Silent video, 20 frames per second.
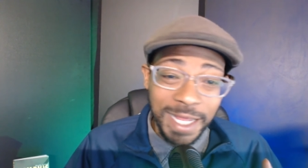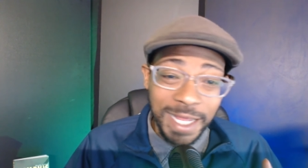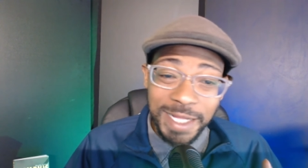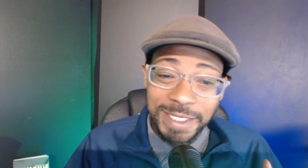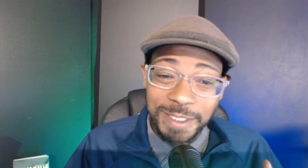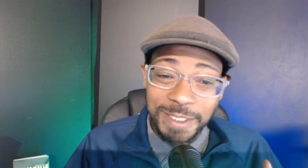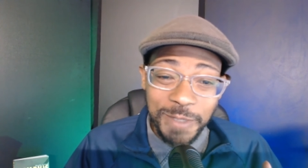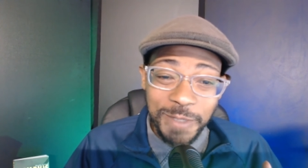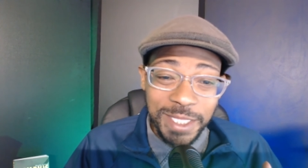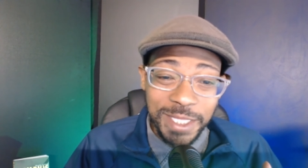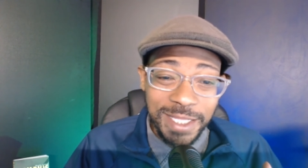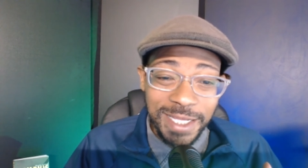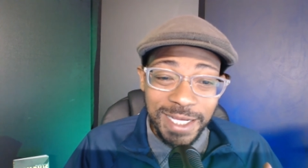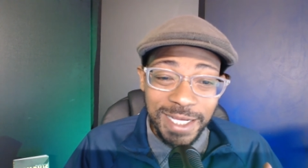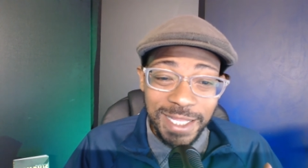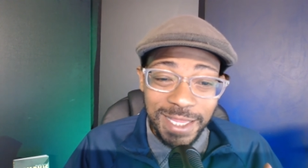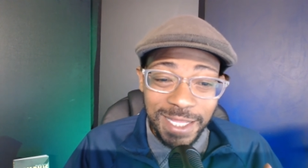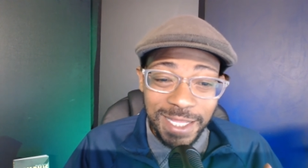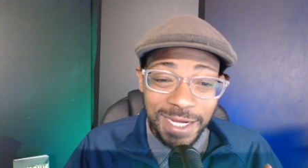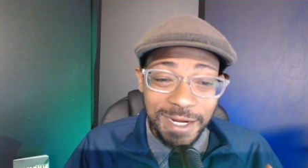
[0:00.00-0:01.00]
engaging with
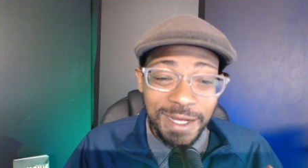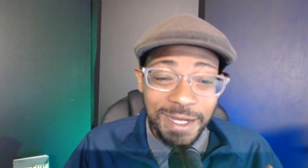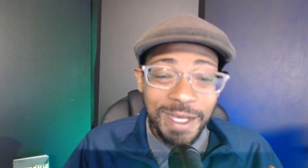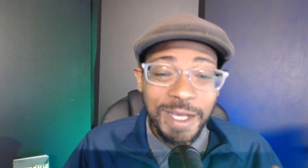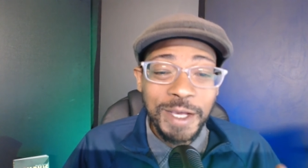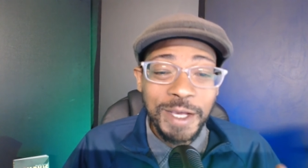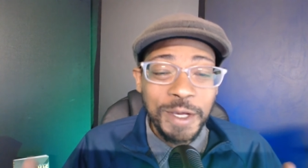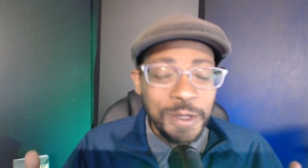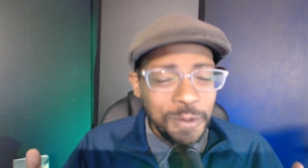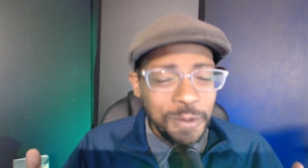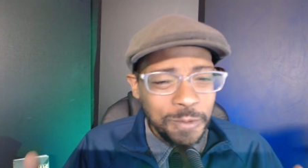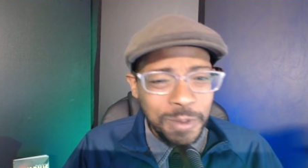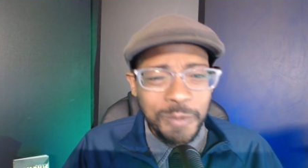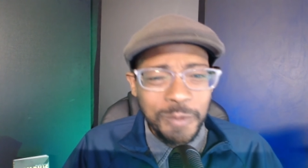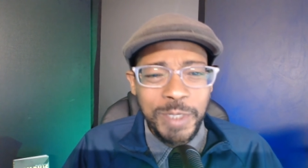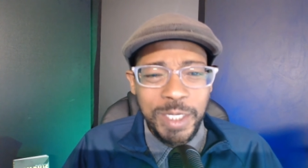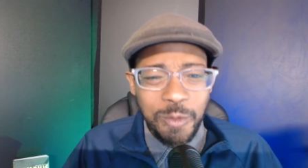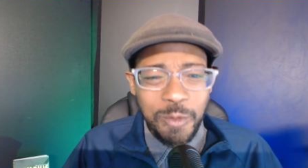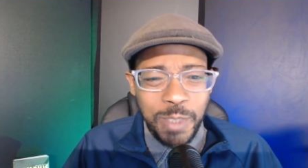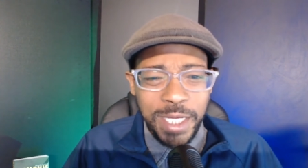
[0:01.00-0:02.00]
you in there.
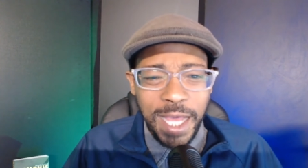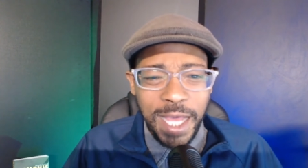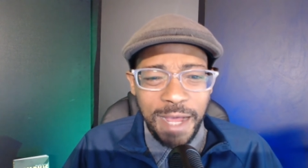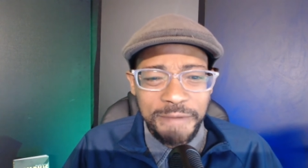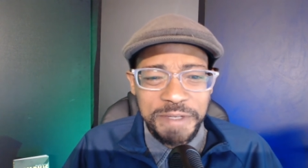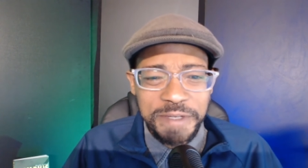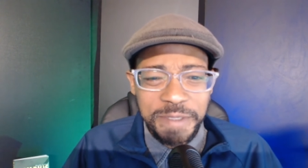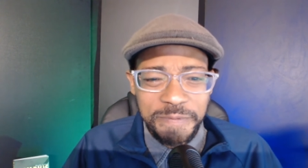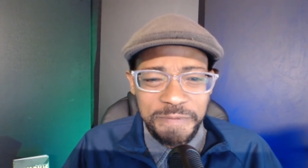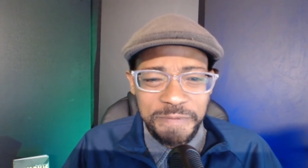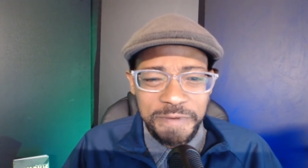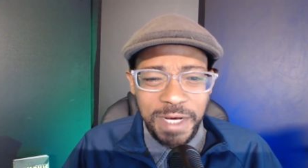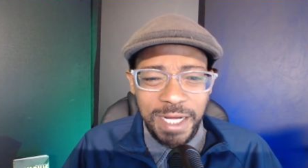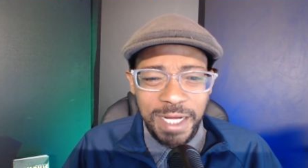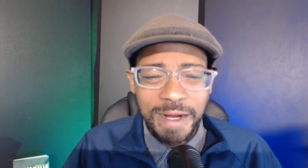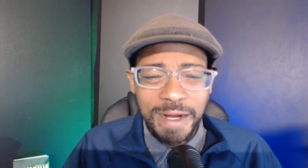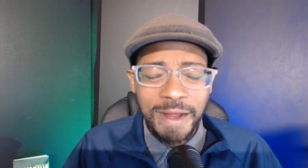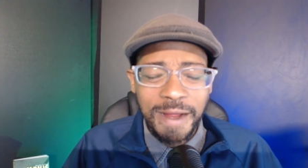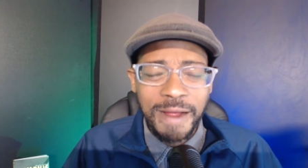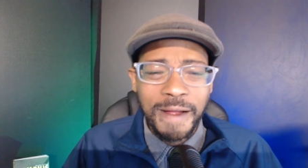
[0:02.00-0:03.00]
We, we have some
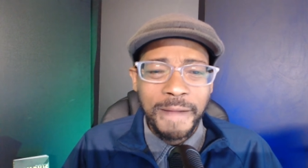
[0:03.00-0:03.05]
fun.